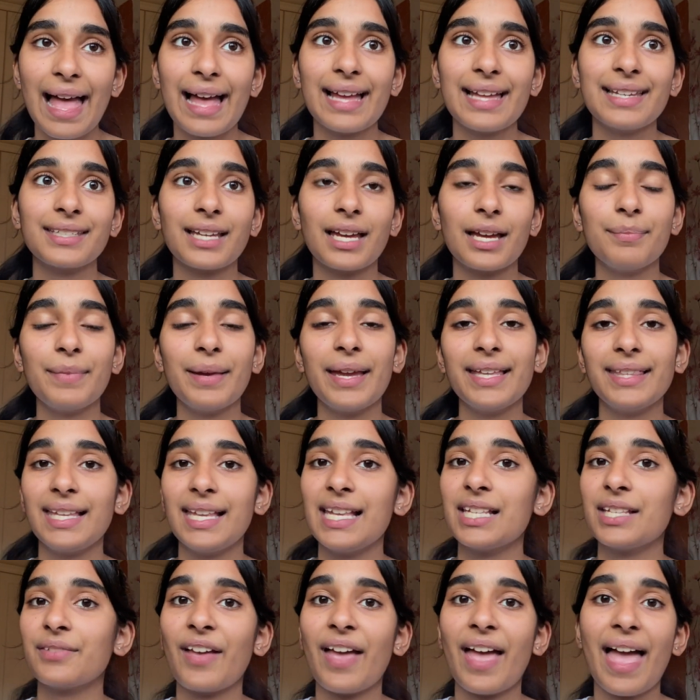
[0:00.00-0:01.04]
And I made
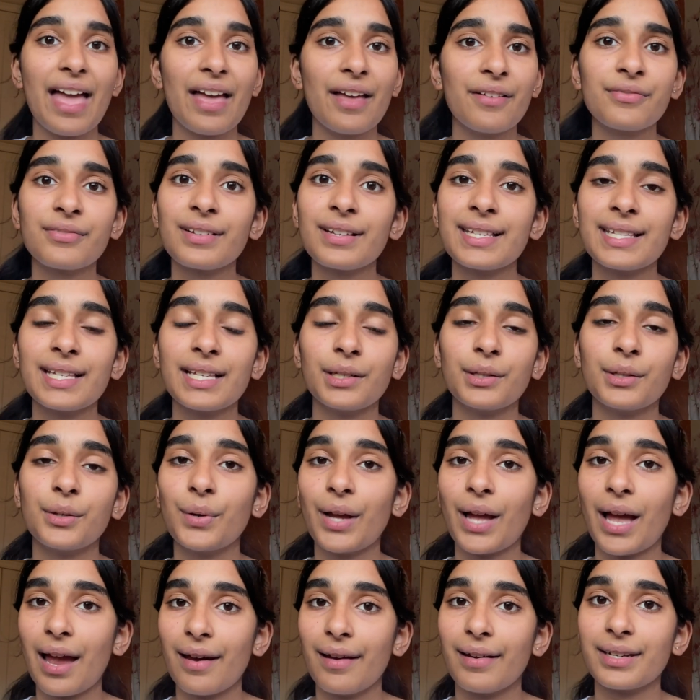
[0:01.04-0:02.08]
these for every single
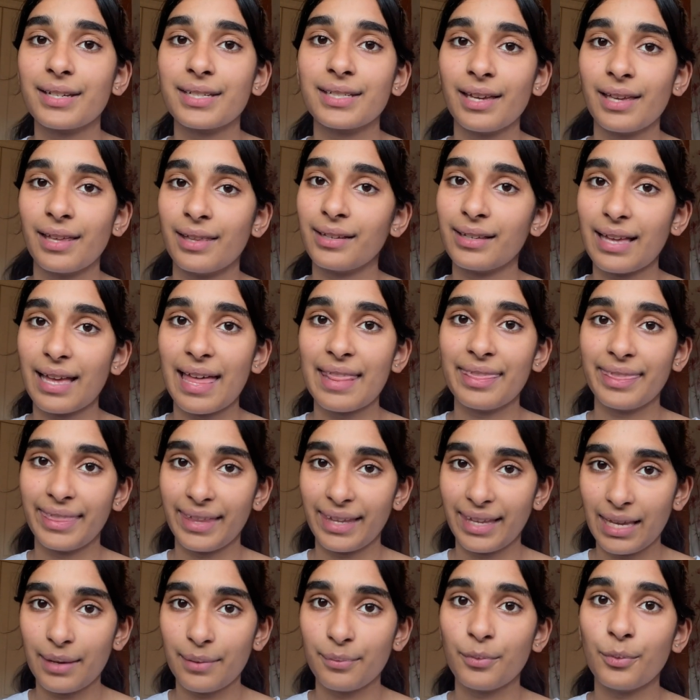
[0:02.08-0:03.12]
character and
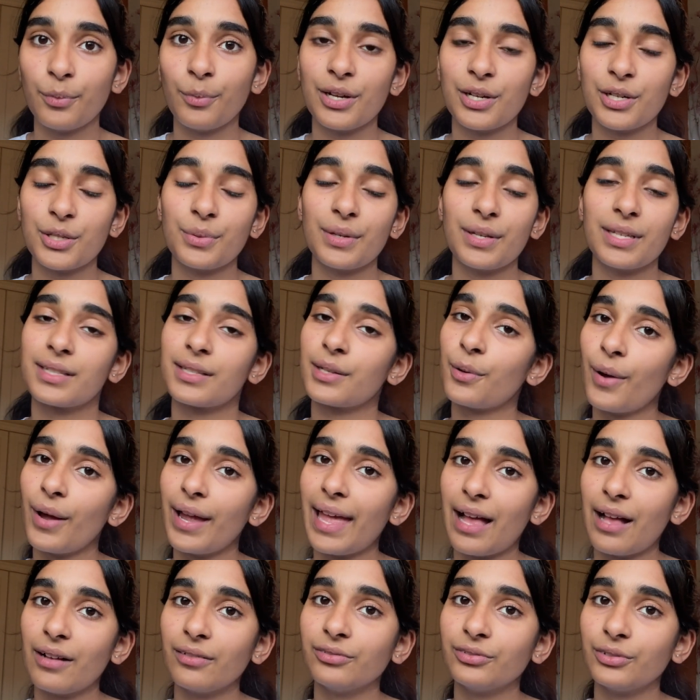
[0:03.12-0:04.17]
theme, which was quite
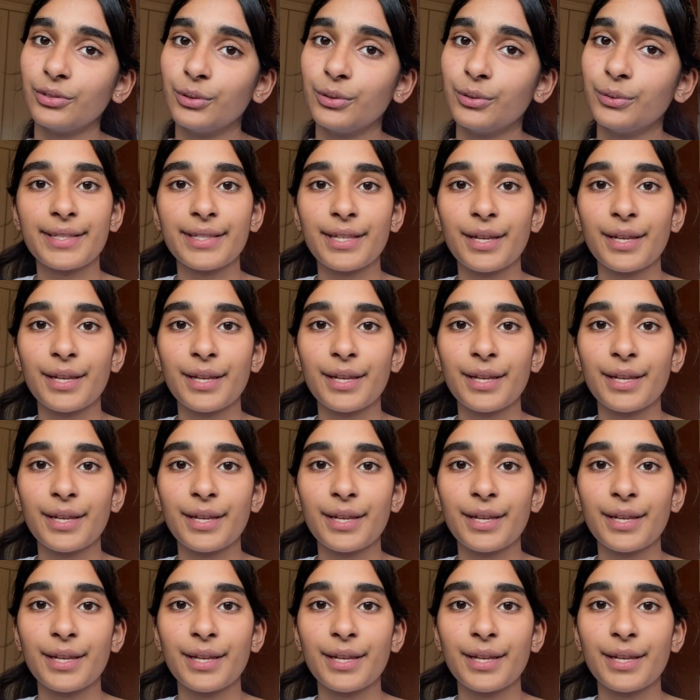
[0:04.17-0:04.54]
helpful.